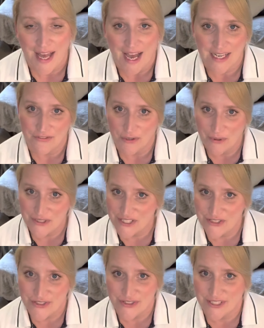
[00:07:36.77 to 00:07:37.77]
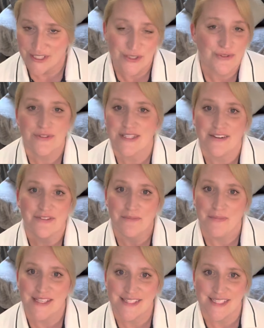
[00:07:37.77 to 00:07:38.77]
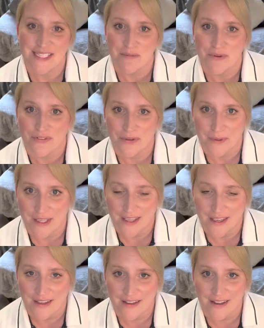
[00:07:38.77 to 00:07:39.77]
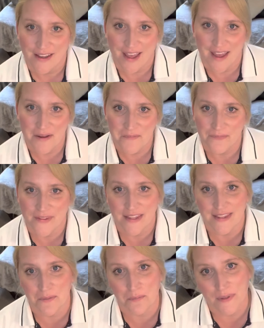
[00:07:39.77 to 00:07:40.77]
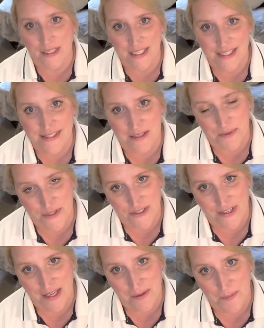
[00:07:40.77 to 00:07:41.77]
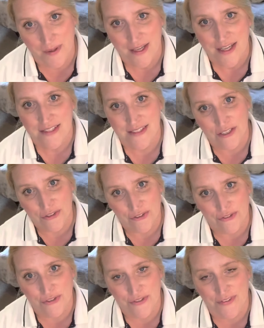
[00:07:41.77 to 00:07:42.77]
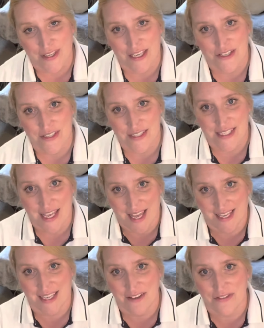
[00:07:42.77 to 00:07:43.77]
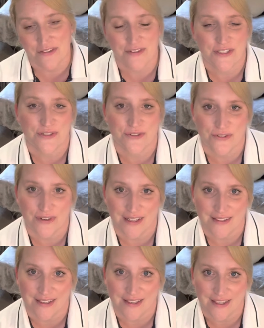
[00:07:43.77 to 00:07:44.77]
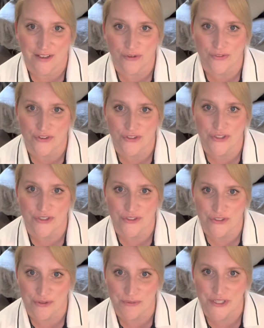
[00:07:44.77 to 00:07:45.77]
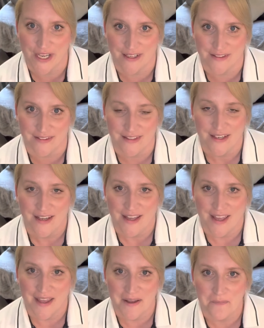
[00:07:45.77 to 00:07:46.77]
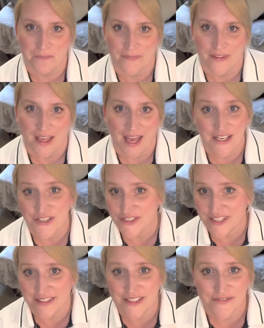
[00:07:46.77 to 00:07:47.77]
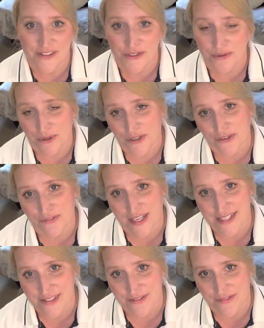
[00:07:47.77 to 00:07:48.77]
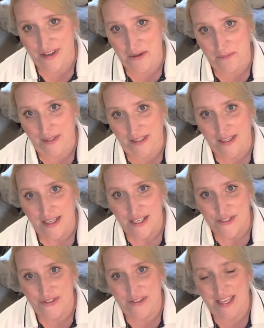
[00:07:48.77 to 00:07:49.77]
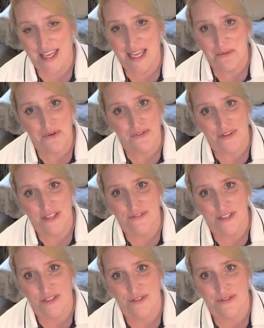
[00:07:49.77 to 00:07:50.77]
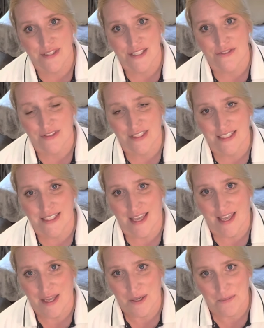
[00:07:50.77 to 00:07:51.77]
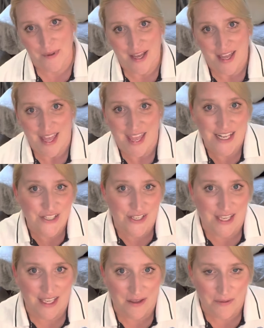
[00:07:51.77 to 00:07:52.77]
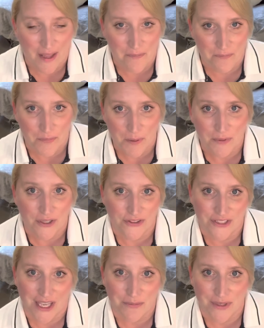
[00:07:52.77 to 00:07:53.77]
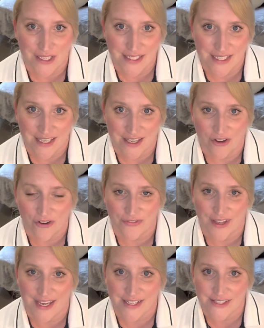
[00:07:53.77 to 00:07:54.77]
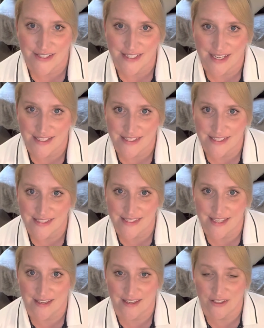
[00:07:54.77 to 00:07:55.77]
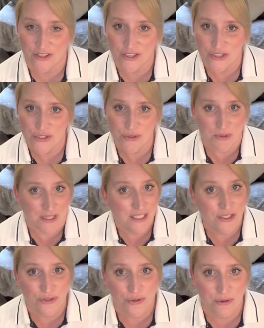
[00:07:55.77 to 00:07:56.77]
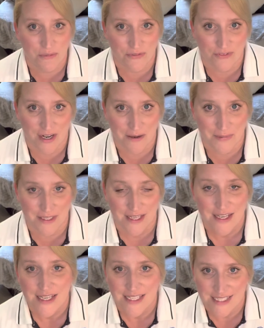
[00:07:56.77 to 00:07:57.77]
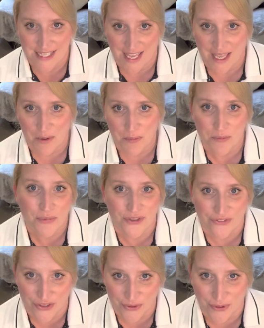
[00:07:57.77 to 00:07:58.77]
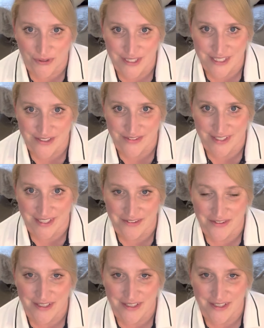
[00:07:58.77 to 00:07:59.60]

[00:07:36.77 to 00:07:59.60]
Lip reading: And if you want to ensure that you never miss a tip of the week, then please subscribe, turn on notifications and give the video a like over on the YouTube channel, and share this video with your friends and family. So the aim of these videos is really to help educate people out in the community of exercises that you can do within your home environment to help improve your quality of life.